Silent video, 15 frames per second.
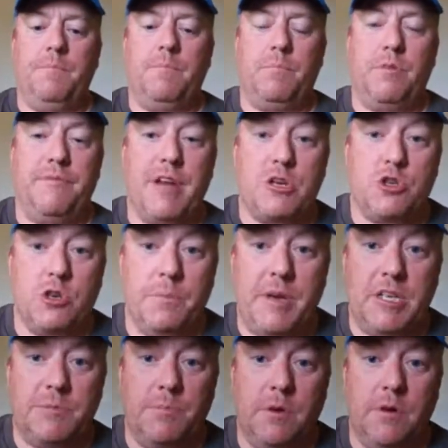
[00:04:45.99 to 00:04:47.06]
professional
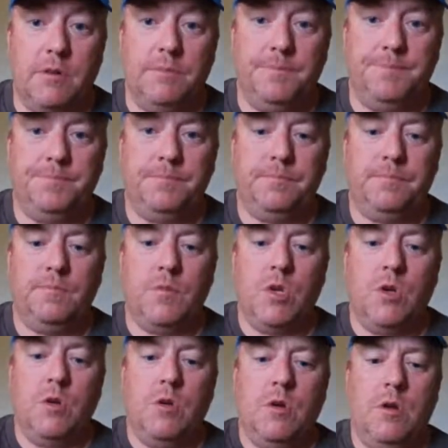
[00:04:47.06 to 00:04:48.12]
baseball,
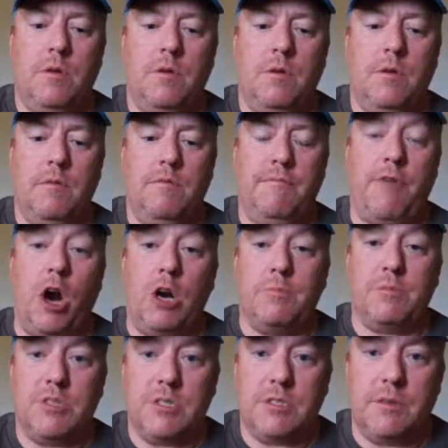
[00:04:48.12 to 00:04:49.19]
farm
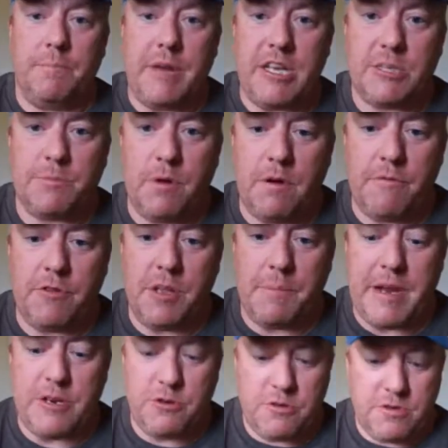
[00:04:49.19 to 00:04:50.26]
system baseball for the
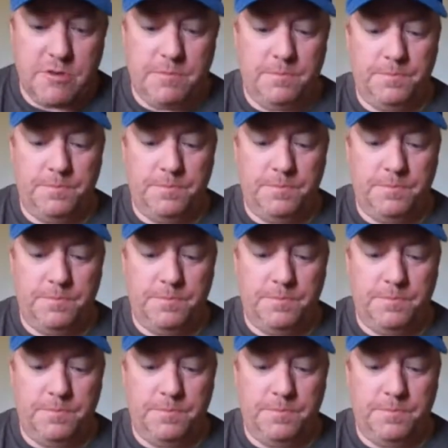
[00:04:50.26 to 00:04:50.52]
majors,